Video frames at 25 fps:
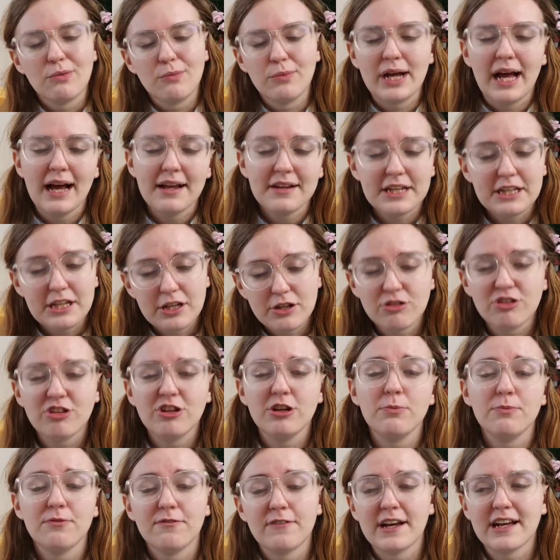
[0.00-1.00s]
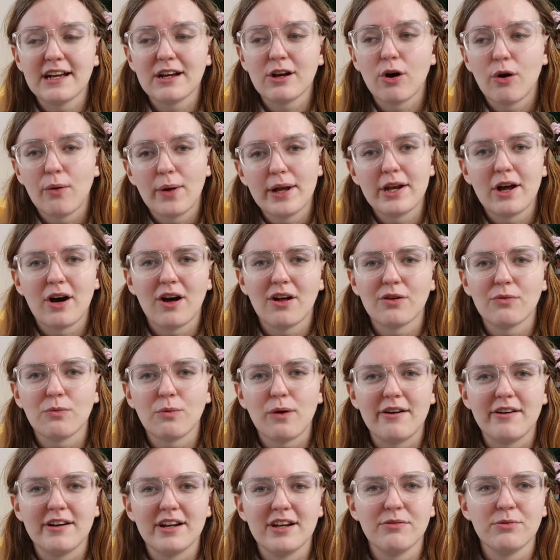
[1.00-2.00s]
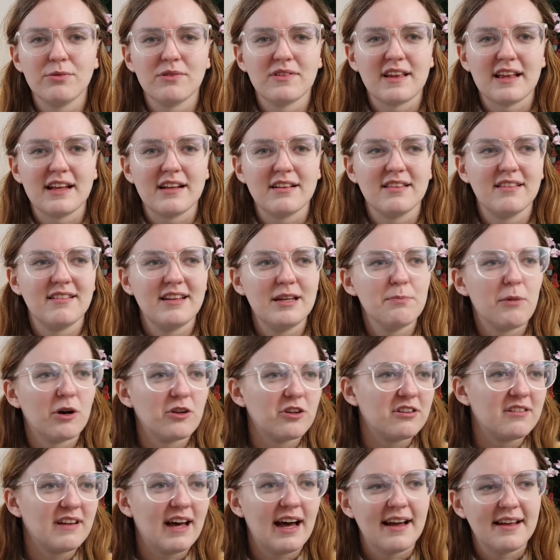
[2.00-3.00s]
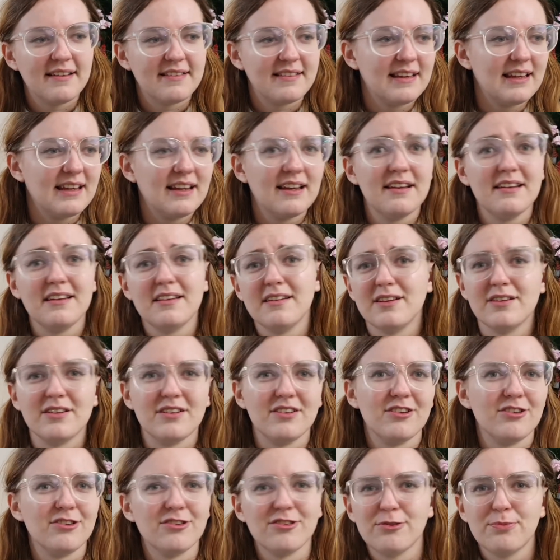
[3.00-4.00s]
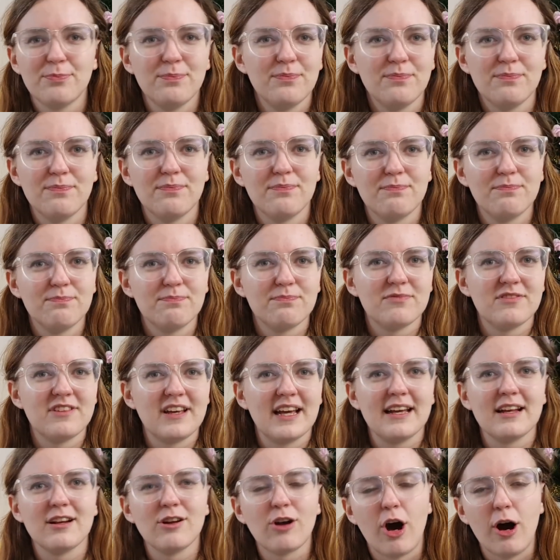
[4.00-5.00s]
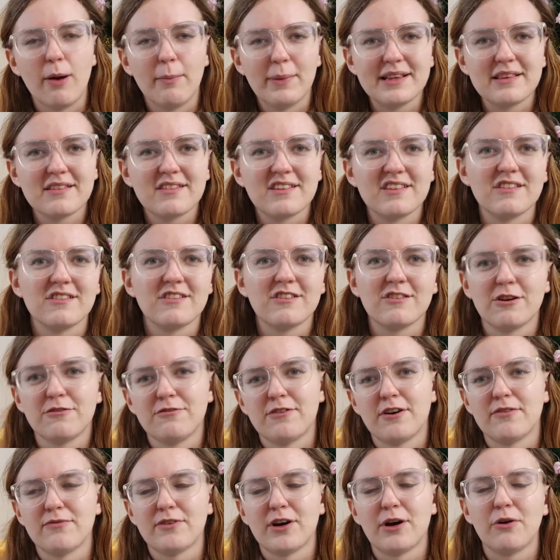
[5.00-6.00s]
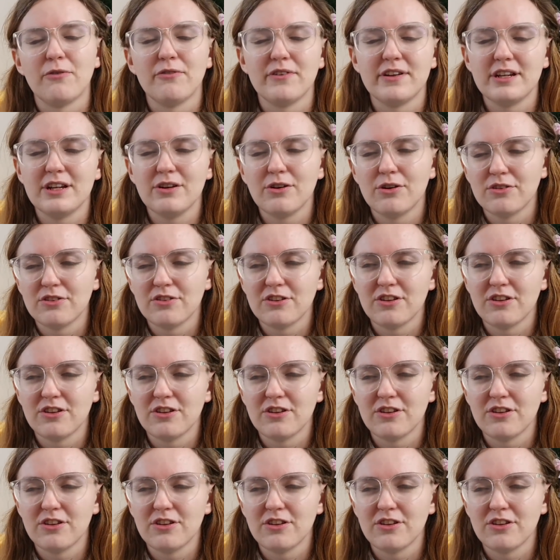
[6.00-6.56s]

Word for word: we had a YouTube thing going on where it was like demonetizing and taking comments and stuff off our videos.